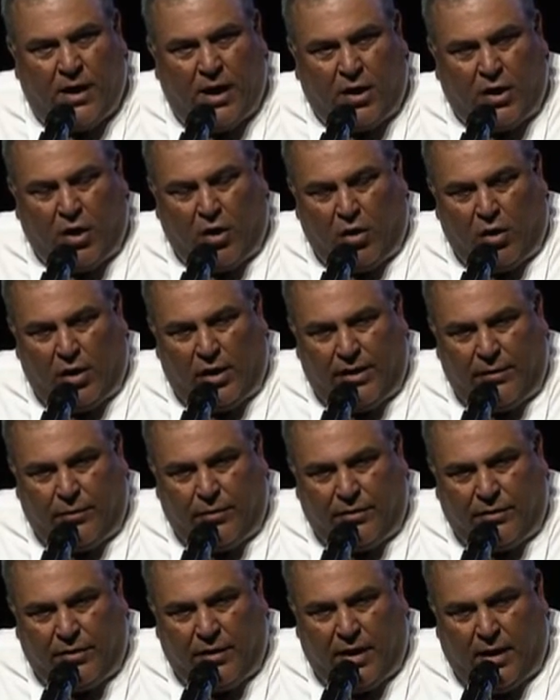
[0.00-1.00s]
currently
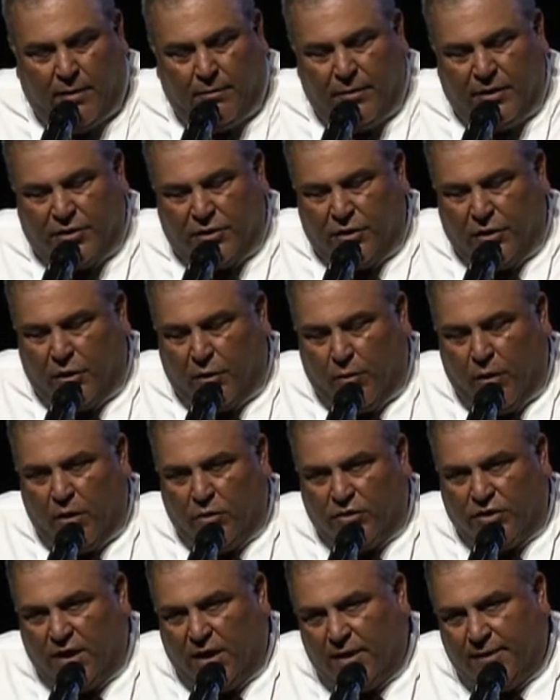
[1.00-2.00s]
with Mr.
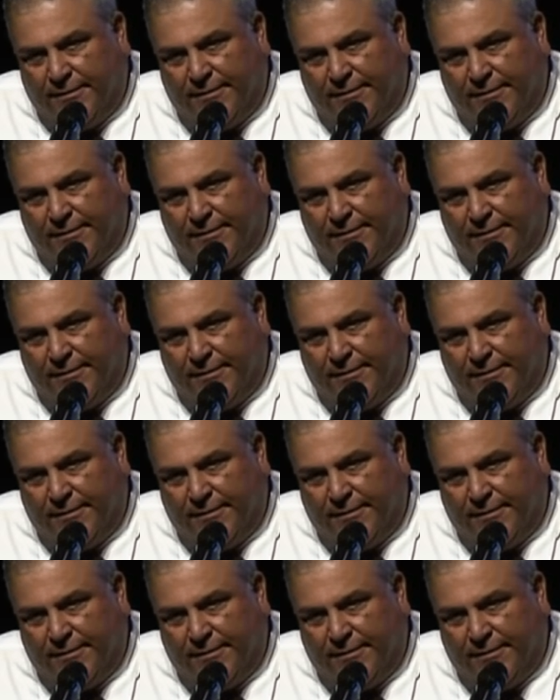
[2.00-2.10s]
LaRosa.